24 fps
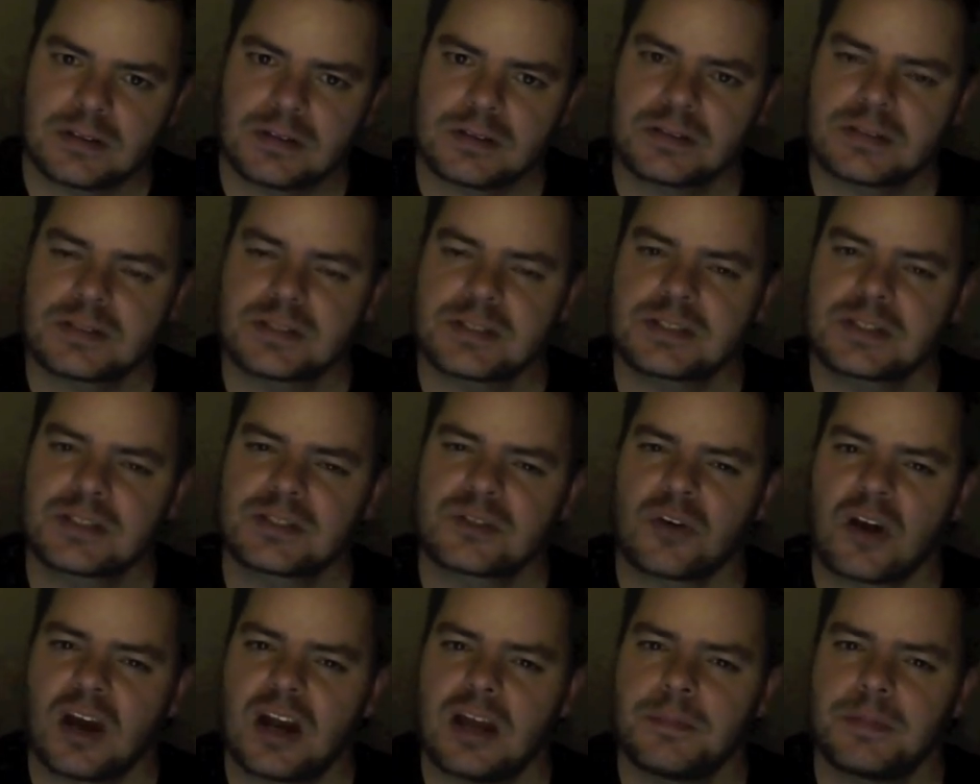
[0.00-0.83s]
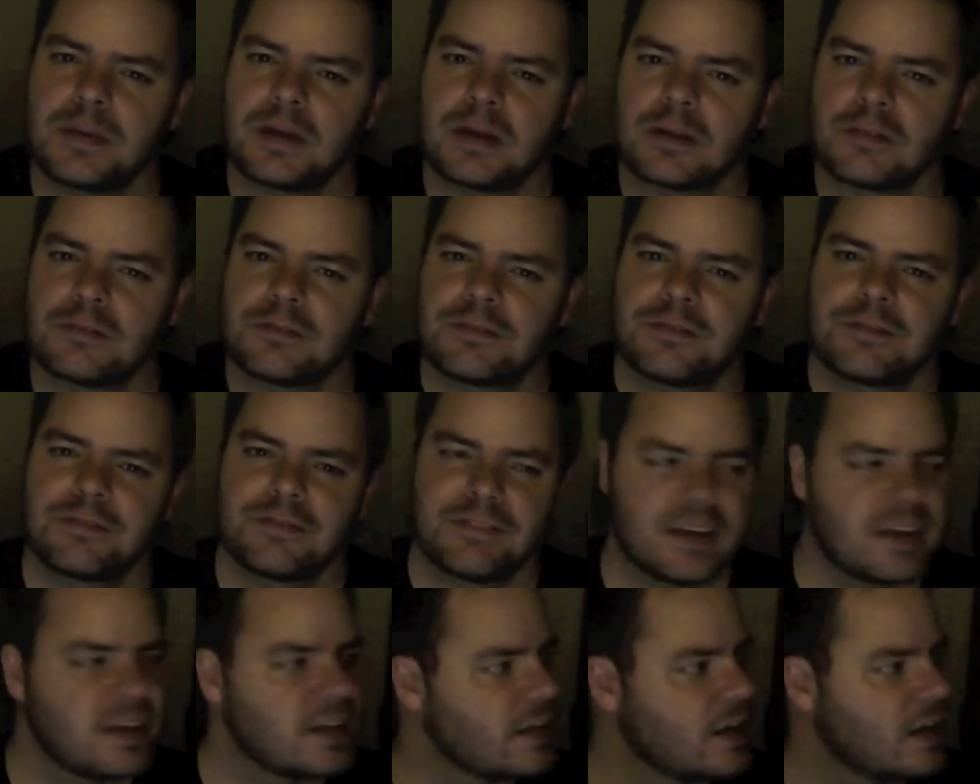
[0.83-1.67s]
scraping of
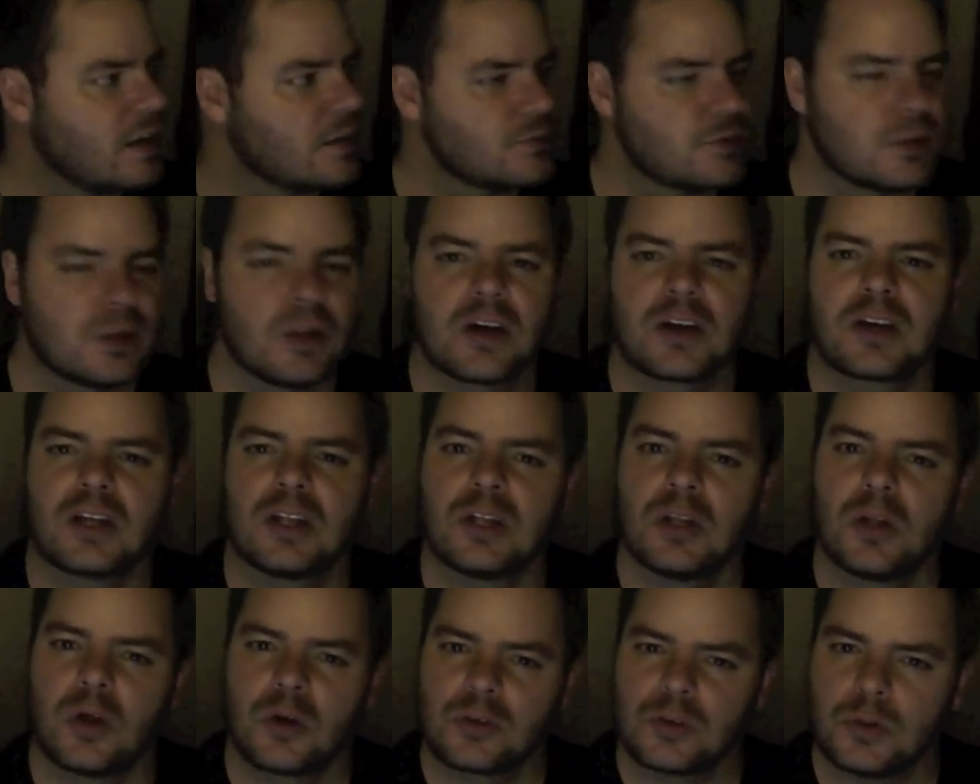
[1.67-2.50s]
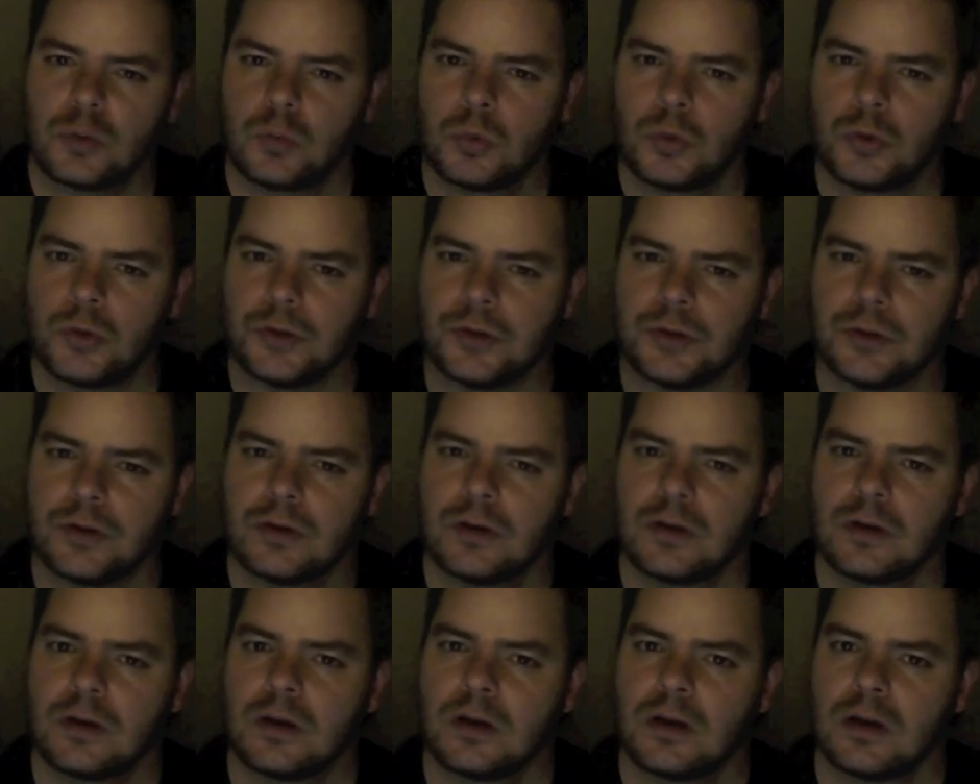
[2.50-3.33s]
fingernails like along the wood,
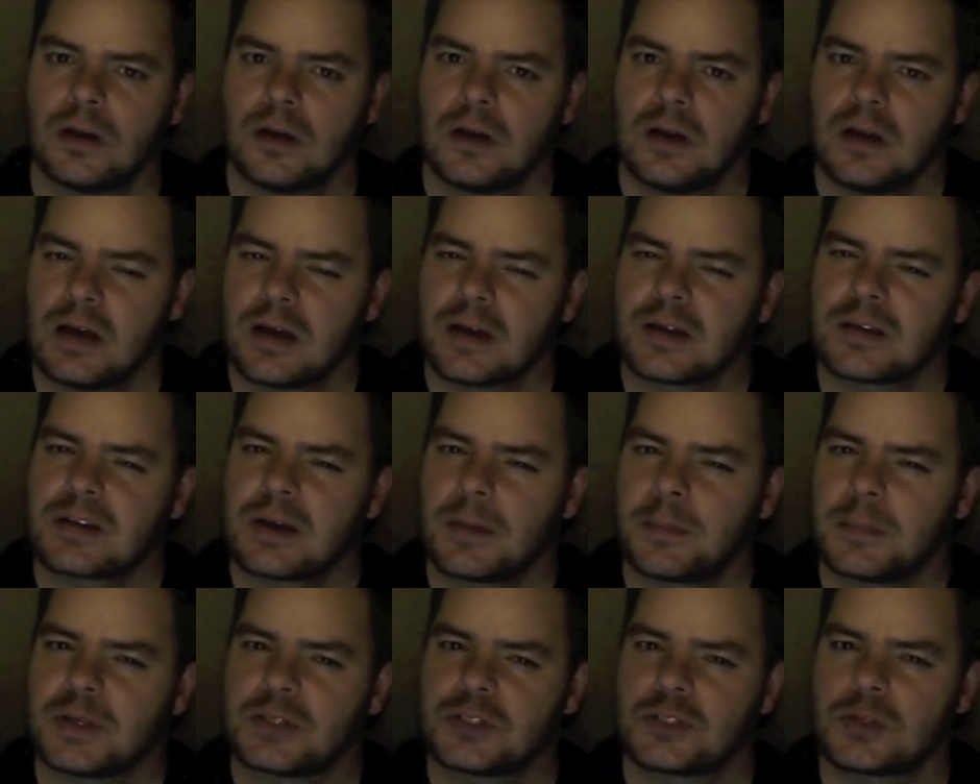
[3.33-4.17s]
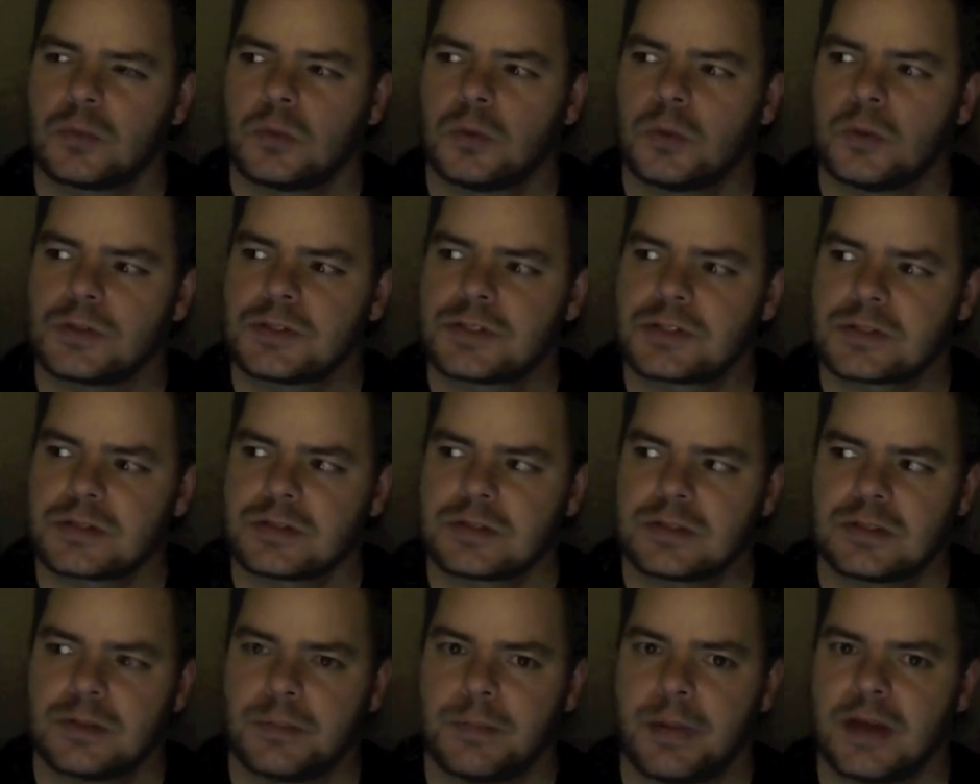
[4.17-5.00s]
coming towards
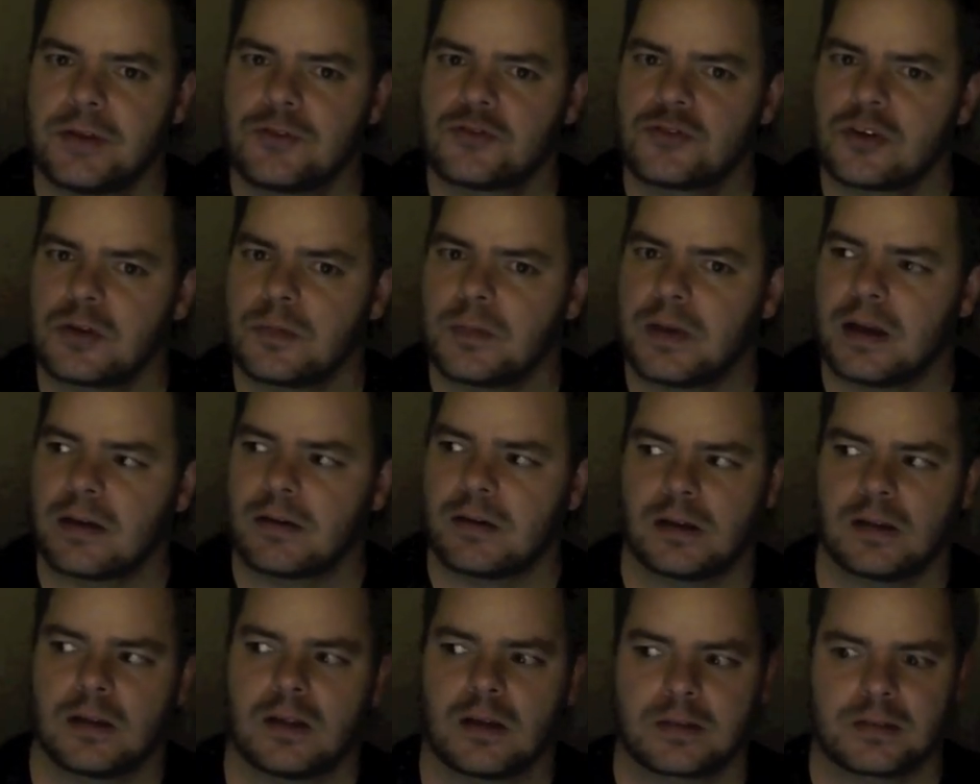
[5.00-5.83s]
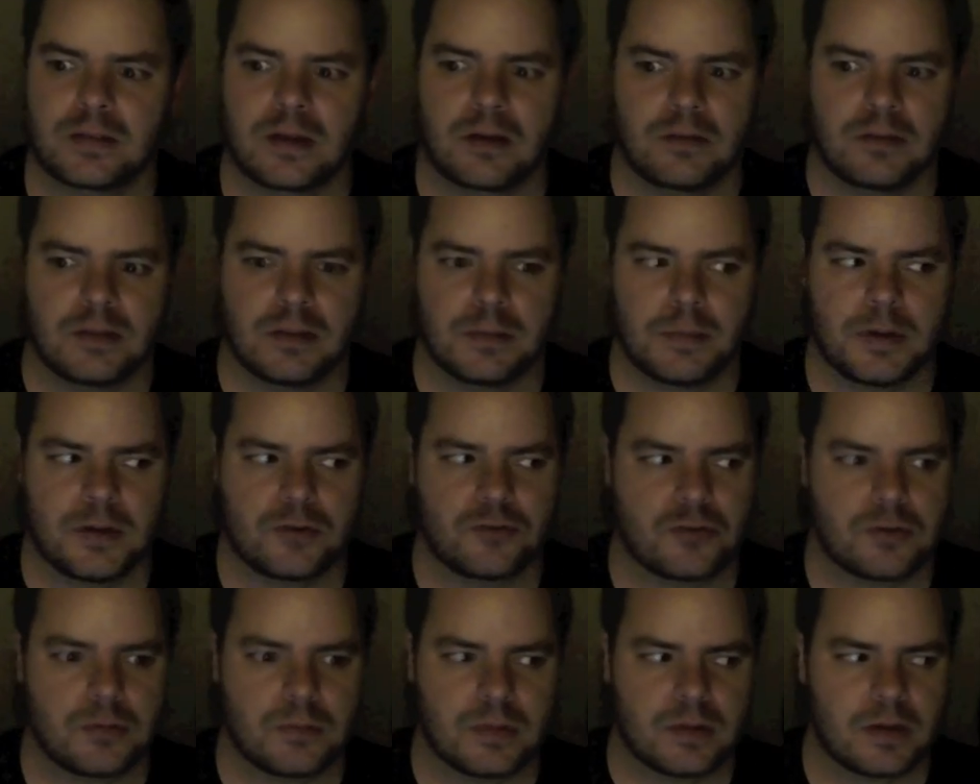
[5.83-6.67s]
the bedroom area, like they're in the
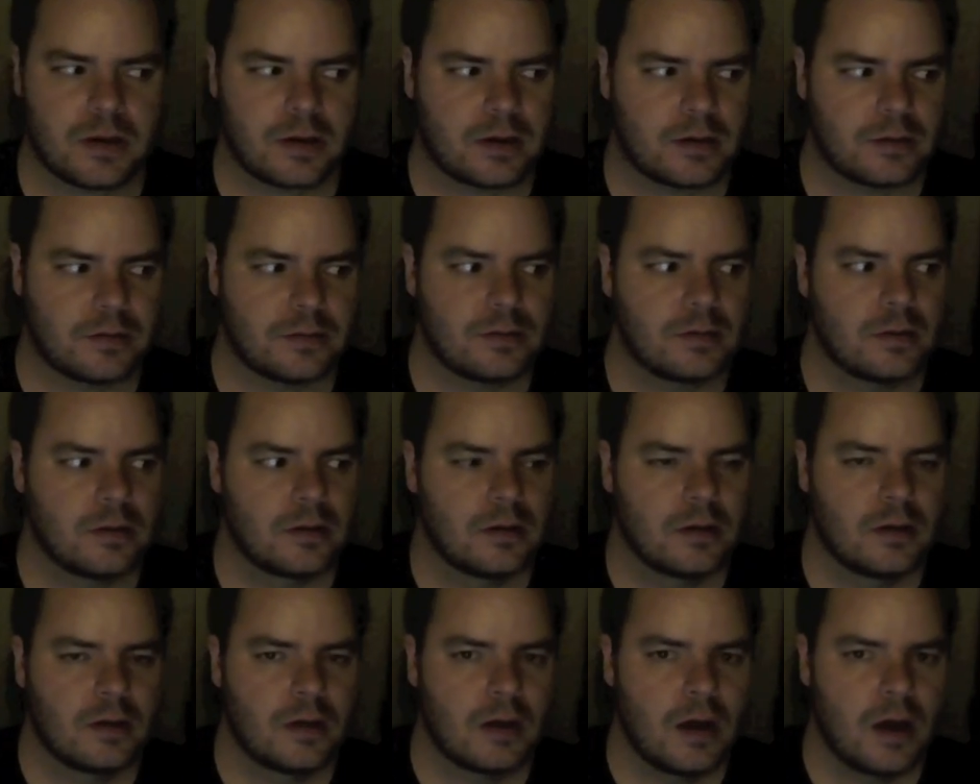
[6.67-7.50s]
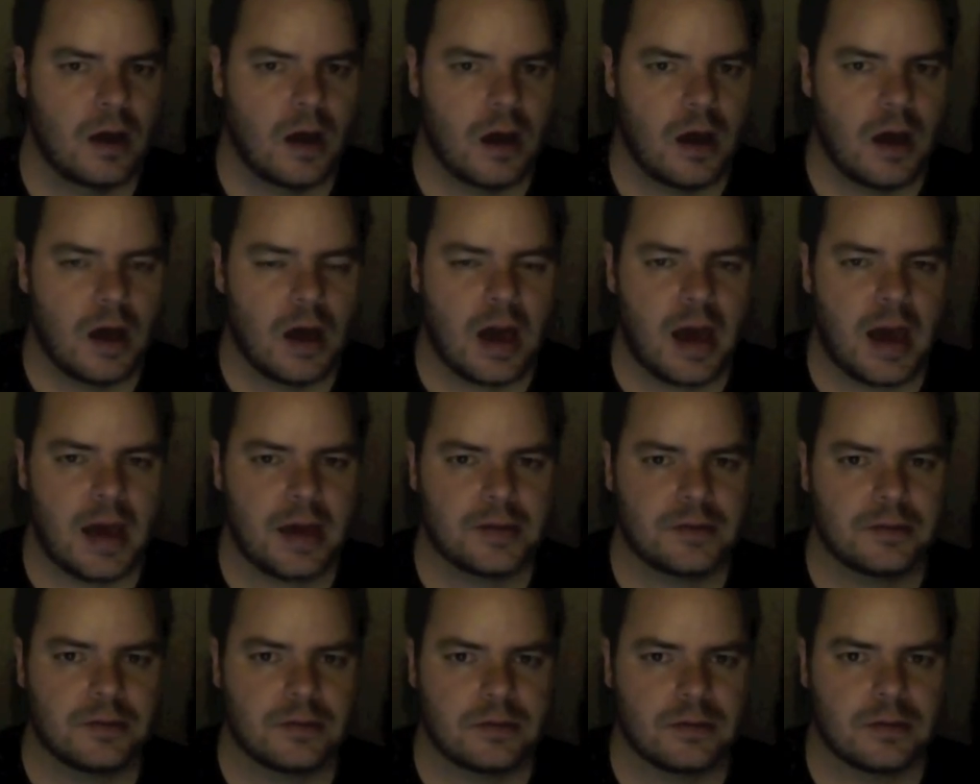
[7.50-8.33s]
bedroom,
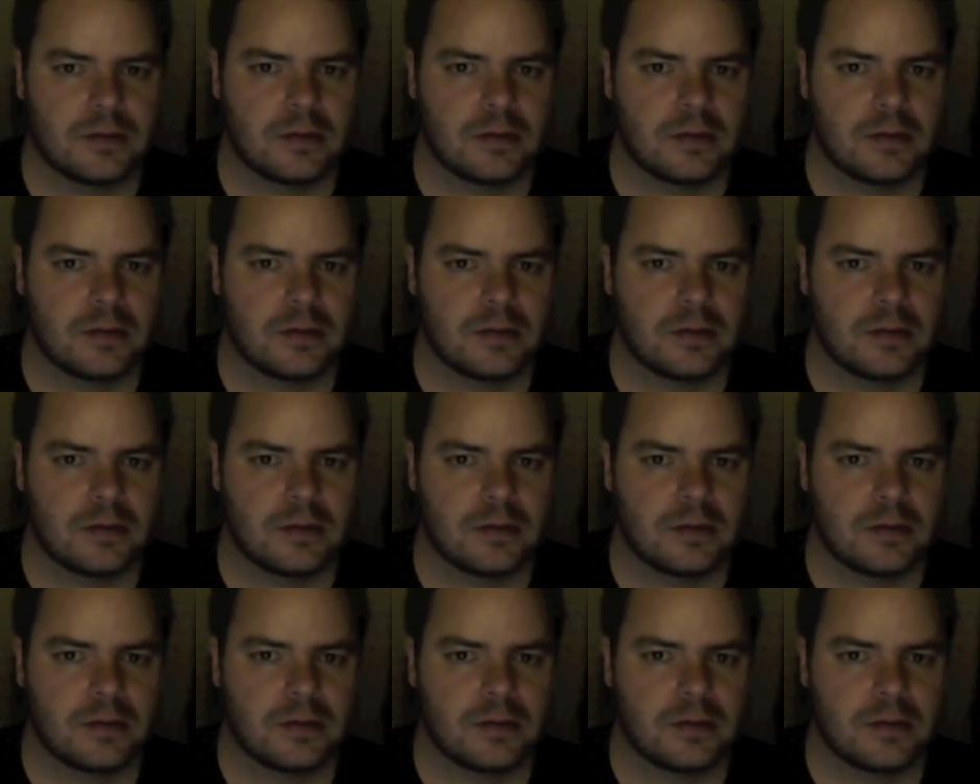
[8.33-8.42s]
and